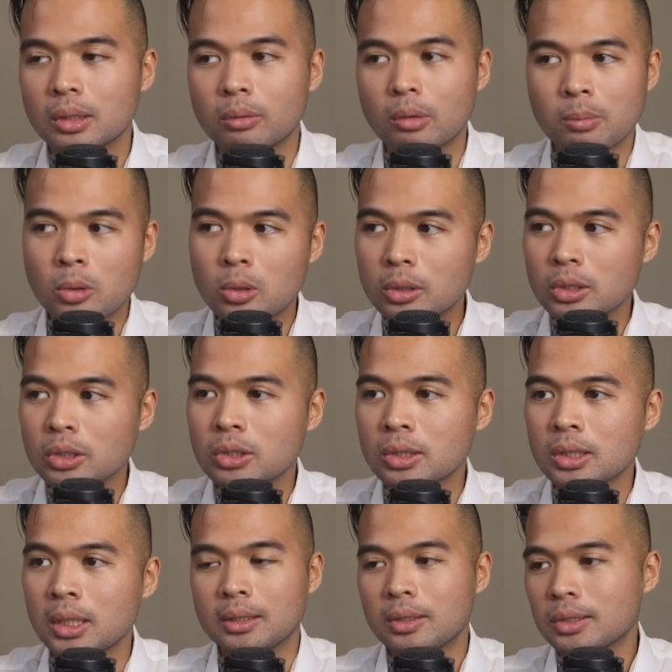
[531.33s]
uh,
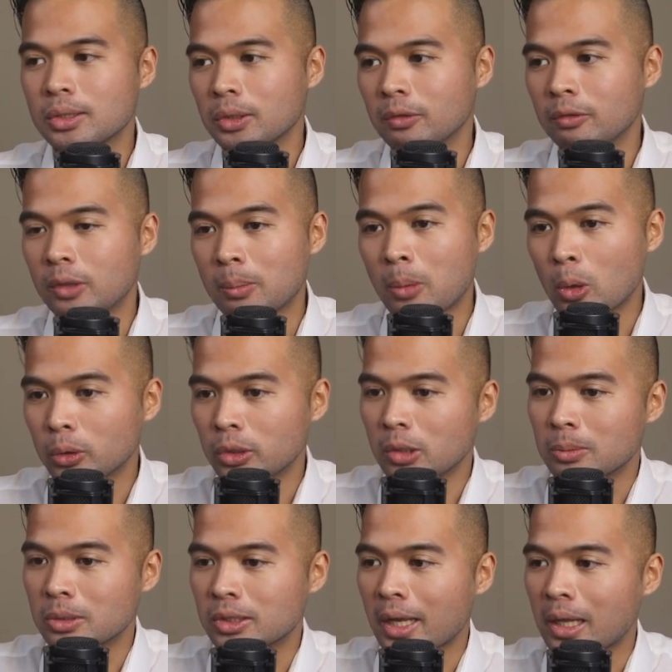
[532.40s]
reports, uh, the sort of the
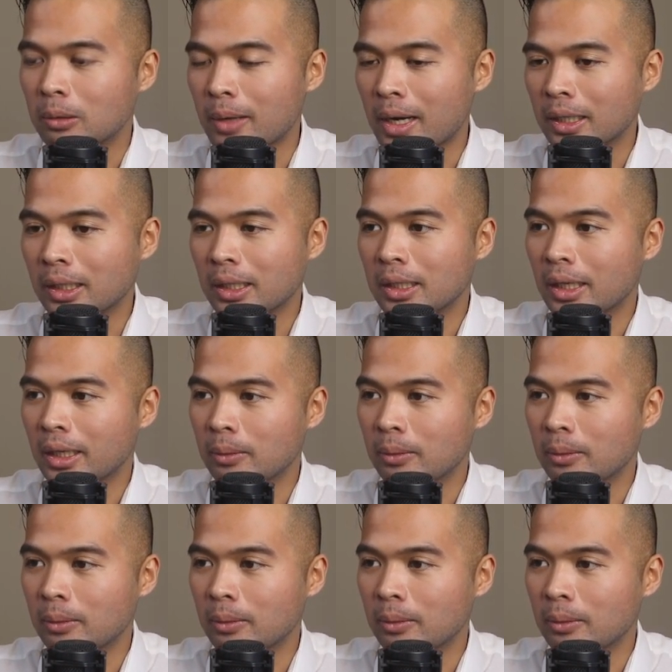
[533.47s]
podium style ranking.